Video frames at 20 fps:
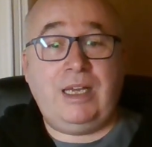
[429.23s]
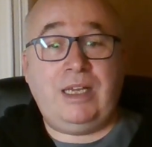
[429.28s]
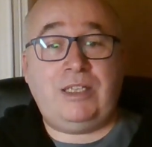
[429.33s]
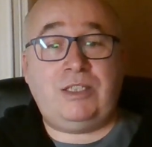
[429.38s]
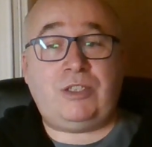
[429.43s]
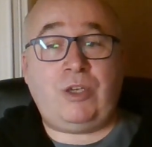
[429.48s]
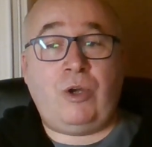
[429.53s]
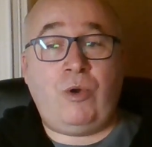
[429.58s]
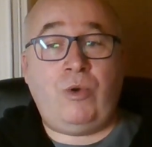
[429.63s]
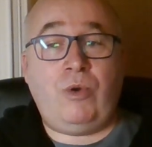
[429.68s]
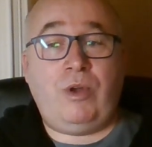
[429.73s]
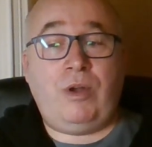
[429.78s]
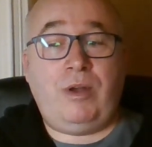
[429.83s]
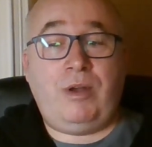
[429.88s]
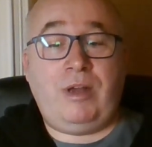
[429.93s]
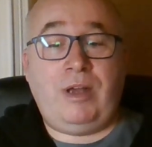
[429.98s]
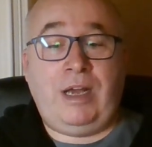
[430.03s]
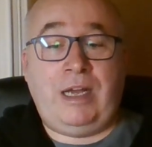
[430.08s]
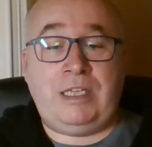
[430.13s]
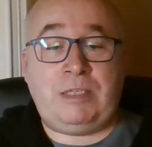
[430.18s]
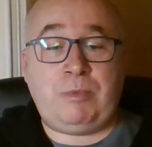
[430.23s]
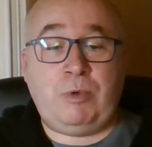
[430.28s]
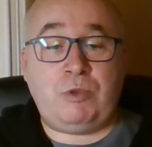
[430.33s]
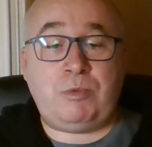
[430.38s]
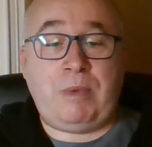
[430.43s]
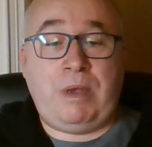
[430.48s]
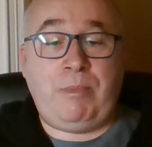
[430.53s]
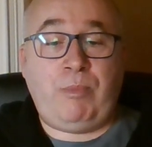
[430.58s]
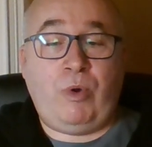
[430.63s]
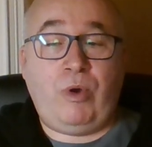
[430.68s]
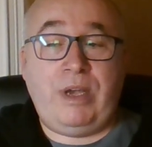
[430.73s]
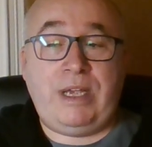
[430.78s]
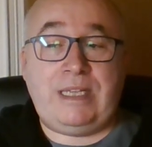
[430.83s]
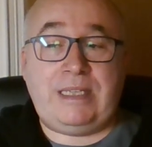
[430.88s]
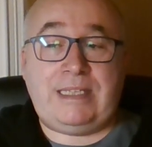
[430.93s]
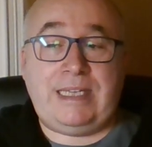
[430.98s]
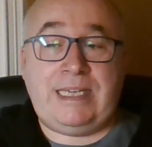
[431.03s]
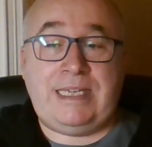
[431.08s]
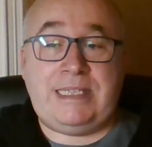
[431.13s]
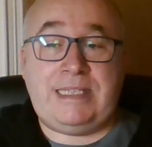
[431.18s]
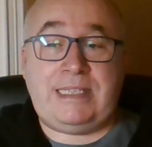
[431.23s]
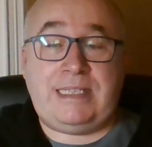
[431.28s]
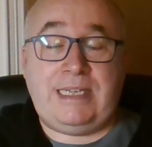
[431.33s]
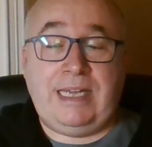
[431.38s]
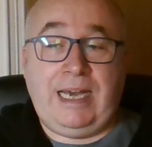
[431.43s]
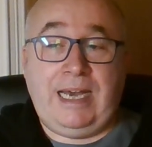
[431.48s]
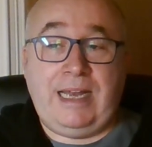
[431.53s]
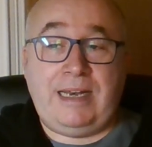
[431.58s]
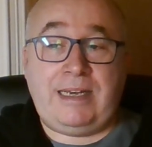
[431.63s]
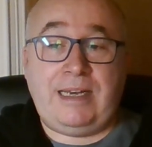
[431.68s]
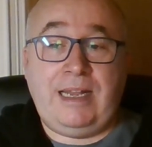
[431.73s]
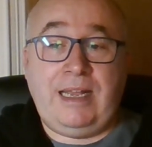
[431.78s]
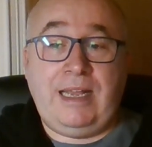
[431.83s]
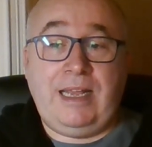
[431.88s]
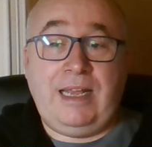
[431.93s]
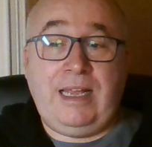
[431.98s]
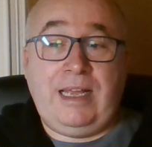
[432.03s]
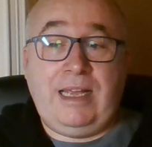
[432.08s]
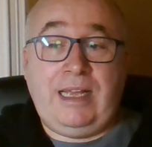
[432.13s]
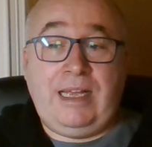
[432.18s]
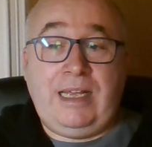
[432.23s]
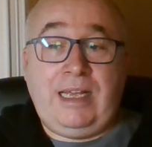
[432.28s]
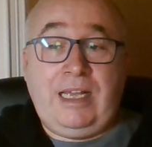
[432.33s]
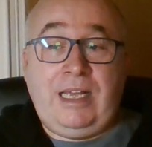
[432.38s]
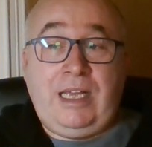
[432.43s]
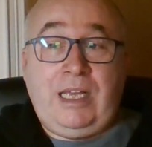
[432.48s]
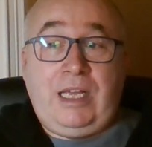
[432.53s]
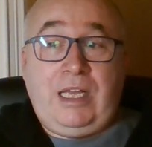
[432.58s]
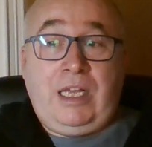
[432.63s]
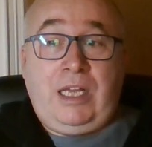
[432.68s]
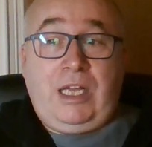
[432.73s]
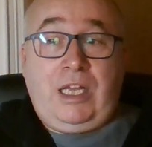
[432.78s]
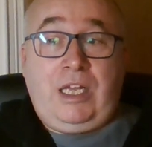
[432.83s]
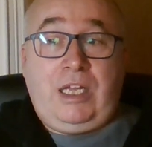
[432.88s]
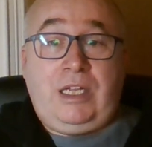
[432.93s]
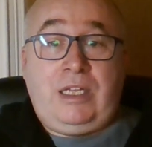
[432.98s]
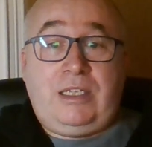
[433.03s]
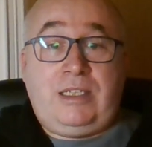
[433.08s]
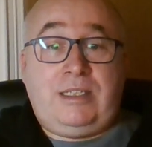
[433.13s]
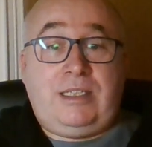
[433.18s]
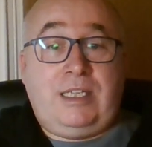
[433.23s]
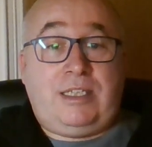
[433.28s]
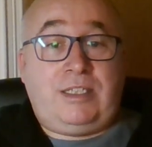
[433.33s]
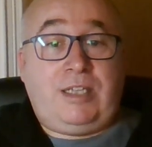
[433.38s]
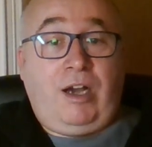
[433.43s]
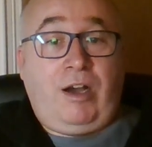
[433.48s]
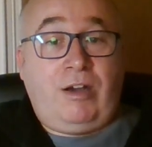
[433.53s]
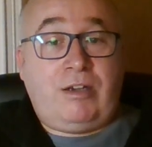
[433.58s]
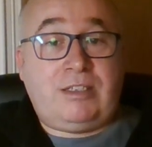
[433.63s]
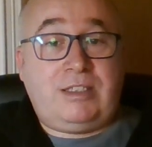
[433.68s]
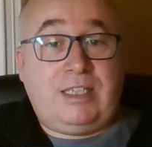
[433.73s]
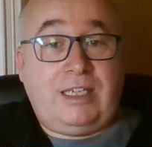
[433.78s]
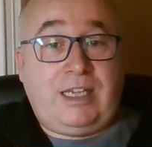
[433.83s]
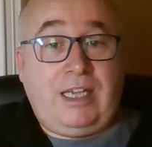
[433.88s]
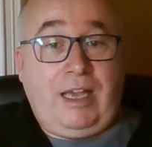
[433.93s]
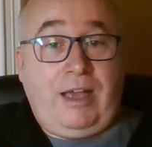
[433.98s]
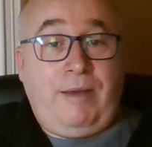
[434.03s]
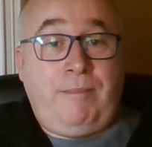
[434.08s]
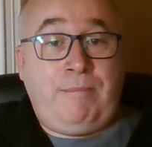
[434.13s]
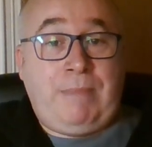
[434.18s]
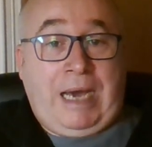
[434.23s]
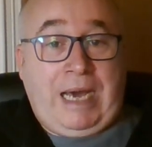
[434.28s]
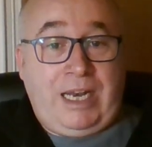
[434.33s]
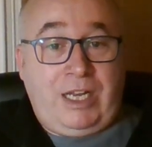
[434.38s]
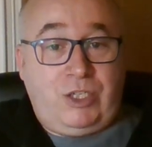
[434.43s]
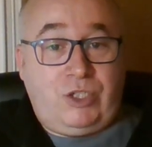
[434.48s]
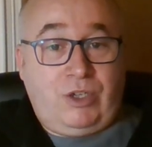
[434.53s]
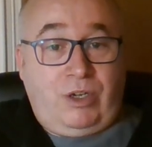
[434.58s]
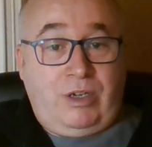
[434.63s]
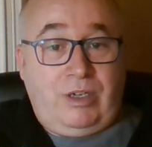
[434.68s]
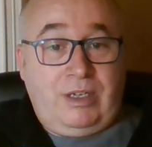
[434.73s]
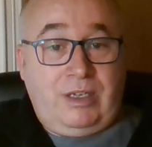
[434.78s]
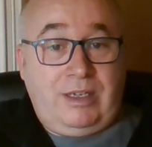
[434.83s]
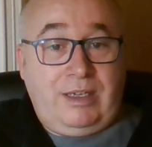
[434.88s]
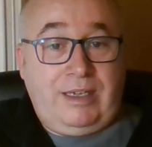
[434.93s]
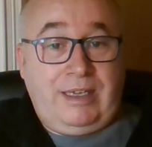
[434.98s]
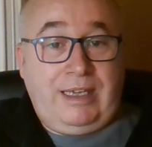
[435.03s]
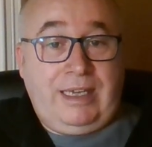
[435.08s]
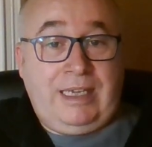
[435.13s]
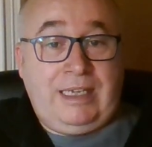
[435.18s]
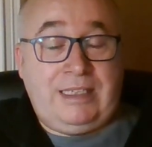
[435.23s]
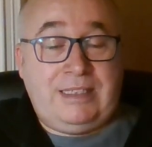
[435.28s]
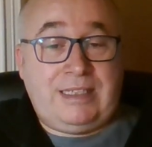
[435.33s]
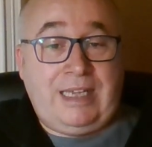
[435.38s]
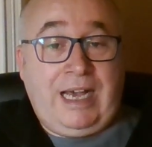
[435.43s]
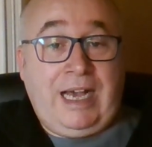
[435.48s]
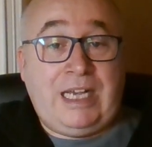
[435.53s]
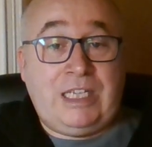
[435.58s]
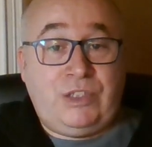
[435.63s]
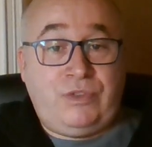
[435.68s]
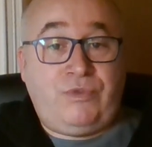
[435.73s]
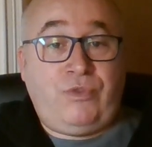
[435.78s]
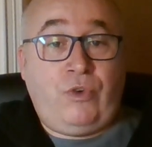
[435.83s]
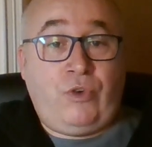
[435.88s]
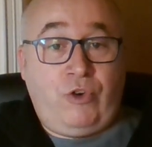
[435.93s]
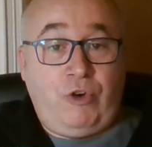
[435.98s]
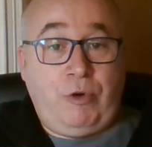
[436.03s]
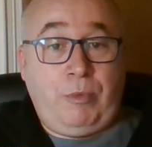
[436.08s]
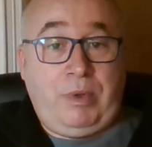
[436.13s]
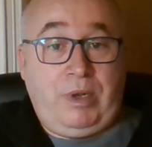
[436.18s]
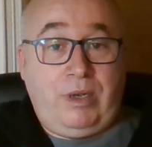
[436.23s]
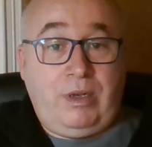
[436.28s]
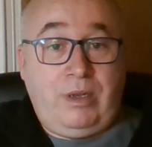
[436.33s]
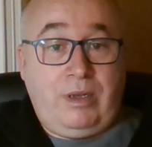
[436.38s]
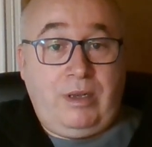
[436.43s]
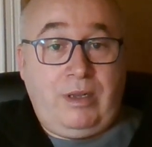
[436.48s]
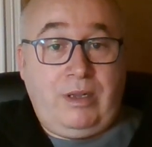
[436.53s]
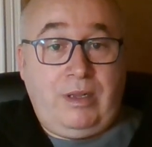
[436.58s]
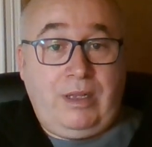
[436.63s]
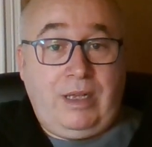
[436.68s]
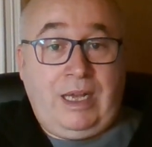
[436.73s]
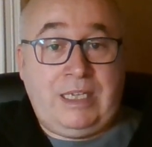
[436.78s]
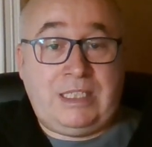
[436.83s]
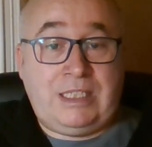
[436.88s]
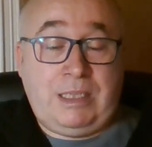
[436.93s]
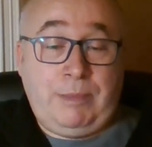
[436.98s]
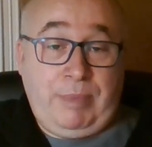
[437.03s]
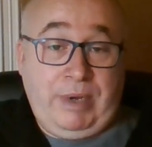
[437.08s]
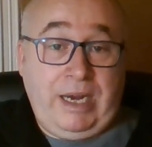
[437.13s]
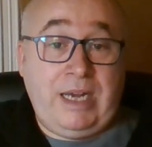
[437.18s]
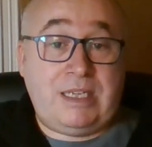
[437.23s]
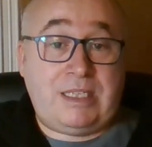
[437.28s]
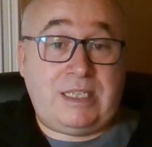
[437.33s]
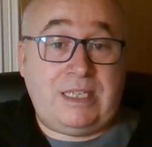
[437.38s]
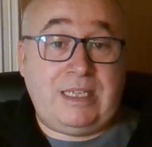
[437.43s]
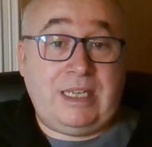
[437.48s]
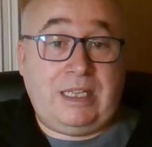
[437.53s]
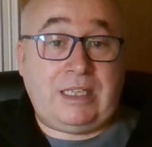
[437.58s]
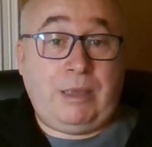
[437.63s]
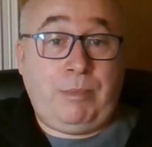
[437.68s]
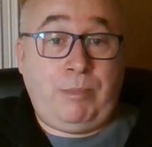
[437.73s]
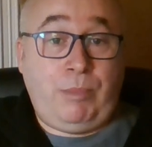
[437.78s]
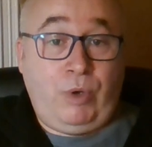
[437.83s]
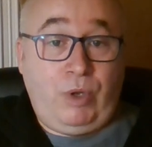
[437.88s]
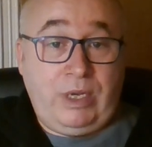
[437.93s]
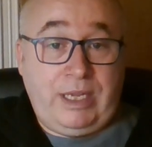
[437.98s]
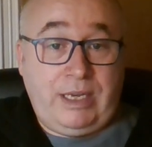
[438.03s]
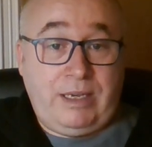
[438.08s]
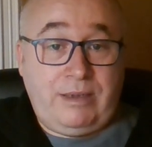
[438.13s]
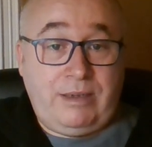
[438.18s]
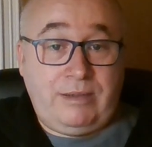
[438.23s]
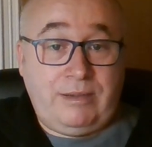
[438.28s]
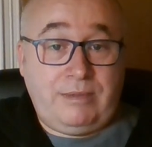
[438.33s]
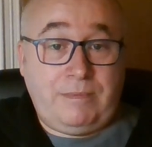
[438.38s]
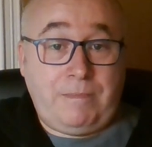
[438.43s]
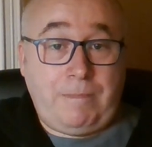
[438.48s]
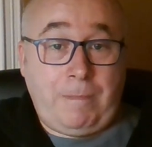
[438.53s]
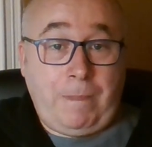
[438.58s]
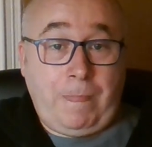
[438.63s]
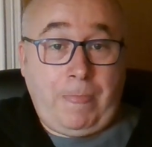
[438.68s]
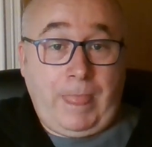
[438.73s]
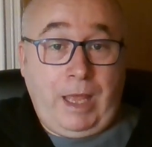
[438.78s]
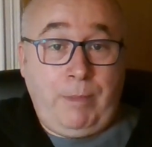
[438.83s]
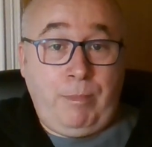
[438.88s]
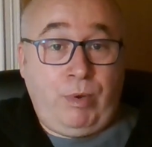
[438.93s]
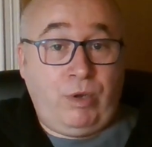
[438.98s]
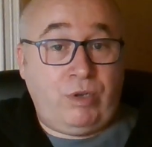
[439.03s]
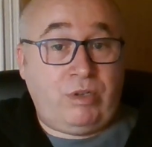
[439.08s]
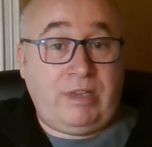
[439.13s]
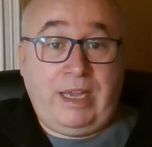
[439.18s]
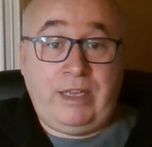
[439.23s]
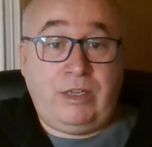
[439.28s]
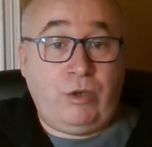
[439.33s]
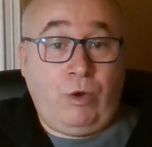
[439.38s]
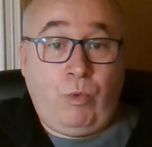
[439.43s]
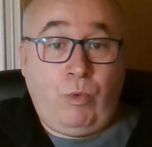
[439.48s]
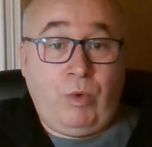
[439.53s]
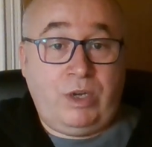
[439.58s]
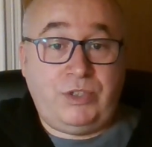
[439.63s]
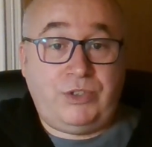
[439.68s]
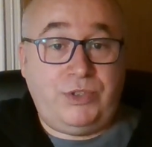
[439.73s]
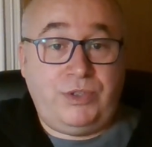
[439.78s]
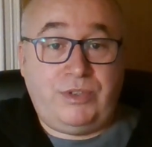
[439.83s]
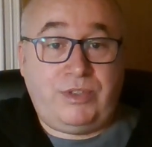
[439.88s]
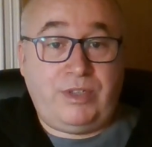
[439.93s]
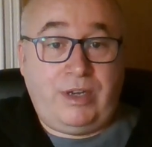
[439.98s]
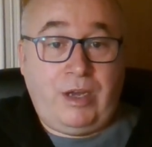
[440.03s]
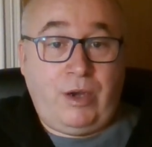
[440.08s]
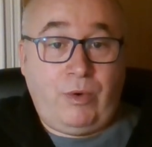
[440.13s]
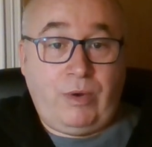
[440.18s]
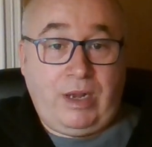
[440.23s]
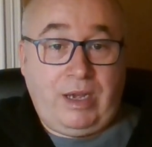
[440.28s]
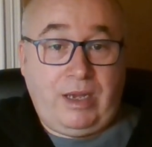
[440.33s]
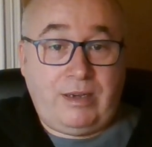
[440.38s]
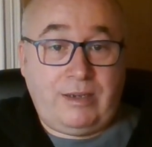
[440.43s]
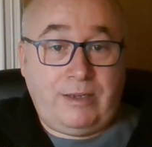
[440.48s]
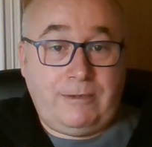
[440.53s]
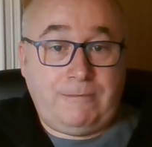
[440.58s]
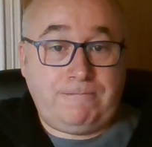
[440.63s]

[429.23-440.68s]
So I suppose my point is that the toxic manager is as vulnerable as the person that they're bullying, but they don't want you to know that.